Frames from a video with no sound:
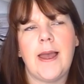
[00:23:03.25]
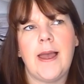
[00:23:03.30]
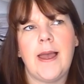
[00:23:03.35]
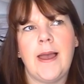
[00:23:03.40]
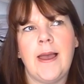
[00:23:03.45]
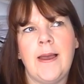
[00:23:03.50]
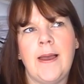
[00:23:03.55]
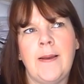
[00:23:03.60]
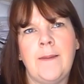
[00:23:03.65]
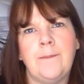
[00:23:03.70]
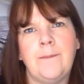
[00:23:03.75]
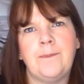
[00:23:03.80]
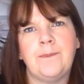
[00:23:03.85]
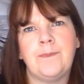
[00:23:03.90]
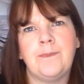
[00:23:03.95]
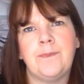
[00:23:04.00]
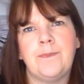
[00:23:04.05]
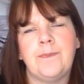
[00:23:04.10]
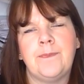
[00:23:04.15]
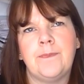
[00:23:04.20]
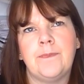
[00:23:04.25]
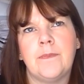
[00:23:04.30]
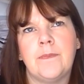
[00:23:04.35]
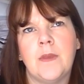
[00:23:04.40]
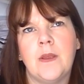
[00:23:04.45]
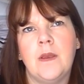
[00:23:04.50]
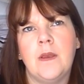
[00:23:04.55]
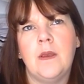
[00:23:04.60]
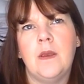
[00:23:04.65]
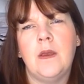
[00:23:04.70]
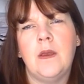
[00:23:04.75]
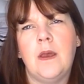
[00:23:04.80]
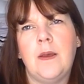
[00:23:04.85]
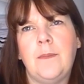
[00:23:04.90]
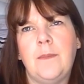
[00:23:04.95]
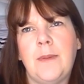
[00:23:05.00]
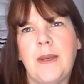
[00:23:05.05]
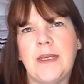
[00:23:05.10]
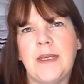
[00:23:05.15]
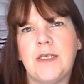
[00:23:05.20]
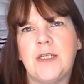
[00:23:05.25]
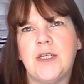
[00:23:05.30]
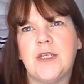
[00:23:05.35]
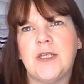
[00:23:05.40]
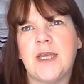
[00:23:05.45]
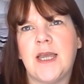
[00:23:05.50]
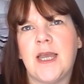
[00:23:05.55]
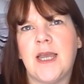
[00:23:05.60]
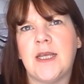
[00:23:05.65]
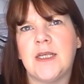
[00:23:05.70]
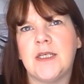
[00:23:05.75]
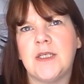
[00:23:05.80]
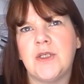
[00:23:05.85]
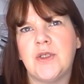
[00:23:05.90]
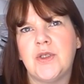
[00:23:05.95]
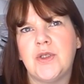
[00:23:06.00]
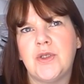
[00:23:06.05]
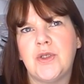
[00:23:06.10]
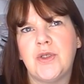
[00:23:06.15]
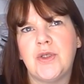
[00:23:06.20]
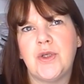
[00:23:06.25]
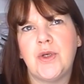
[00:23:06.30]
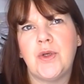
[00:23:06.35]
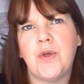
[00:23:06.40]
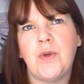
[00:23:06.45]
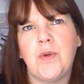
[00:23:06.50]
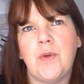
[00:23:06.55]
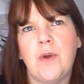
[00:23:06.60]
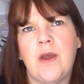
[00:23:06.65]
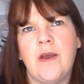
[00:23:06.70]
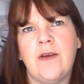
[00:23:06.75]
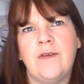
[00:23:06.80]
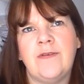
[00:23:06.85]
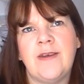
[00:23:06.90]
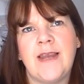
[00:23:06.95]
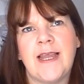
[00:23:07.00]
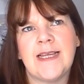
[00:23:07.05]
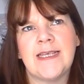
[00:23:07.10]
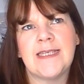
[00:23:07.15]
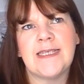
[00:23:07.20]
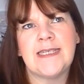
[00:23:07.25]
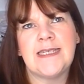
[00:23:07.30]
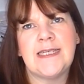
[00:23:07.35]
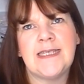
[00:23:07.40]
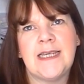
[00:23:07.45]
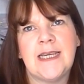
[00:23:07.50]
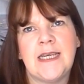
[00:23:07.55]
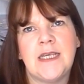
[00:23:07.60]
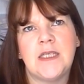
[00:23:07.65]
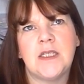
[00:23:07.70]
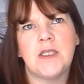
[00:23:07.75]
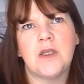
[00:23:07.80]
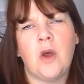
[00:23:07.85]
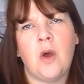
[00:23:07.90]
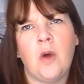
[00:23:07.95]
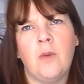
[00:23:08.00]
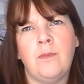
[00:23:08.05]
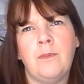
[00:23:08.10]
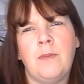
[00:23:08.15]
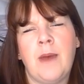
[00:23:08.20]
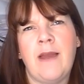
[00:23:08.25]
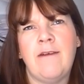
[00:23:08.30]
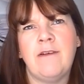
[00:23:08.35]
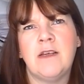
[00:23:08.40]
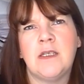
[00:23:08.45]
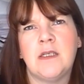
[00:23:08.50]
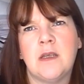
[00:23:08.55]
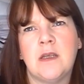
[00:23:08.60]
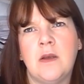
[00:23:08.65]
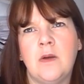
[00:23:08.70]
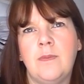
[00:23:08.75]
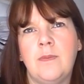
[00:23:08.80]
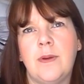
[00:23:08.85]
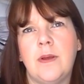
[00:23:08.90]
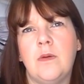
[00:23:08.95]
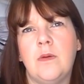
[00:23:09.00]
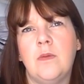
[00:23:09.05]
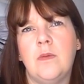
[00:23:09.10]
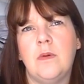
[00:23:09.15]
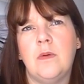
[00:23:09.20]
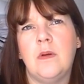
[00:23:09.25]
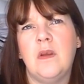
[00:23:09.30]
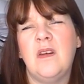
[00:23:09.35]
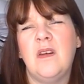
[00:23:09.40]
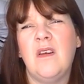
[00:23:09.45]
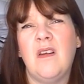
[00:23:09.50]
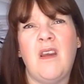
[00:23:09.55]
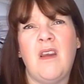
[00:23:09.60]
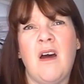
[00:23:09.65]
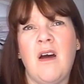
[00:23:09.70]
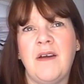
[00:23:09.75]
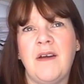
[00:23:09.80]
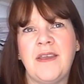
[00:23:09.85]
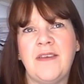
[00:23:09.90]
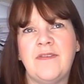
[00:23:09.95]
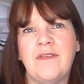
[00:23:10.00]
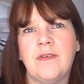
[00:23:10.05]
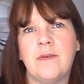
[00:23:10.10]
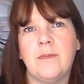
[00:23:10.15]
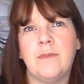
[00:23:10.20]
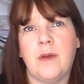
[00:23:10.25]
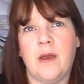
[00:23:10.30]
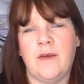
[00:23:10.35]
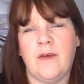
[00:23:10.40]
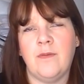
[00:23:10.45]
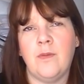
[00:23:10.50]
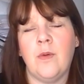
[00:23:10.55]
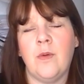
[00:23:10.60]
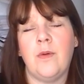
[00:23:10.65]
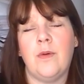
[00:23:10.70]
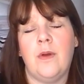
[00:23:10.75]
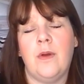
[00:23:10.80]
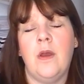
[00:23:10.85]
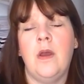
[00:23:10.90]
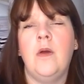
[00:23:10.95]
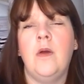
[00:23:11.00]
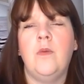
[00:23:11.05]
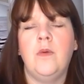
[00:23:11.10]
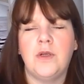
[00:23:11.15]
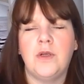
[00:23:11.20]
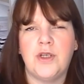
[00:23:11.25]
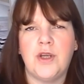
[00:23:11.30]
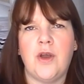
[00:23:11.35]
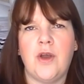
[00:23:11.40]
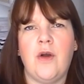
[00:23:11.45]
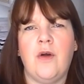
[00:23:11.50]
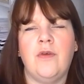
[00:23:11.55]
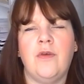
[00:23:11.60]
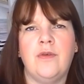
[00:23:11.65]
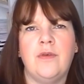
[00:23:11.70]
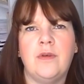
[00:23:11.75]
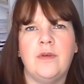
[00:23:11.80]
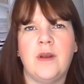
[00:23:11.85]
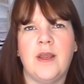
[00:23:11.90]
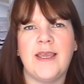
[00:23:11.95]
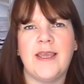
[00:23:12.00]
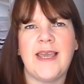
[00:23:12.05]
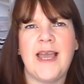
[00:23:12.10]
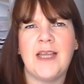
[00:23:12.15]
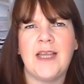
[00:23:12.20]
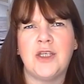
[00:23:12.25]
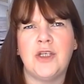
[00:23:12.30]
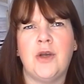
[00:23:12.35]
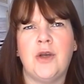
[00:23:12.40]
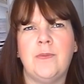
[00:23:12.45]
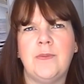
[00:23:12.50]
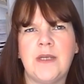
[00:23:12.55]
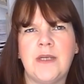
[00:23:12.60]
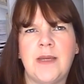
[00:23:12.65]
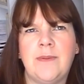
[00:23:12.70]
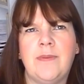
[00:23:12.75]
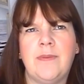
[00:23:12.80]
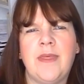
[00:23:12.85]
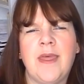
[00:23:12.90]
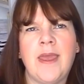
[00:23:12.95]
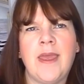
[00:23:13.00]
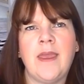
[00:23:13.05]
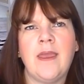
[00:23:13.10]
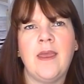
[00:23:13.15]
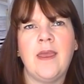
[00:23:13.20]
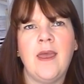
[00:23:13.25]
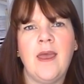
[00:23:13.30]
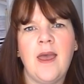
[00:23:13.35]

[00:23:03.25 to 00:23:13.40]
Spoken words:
I managed to catch Sue of Legacy Knits on Periscope, not live, but I've watched it on like catch up type thing.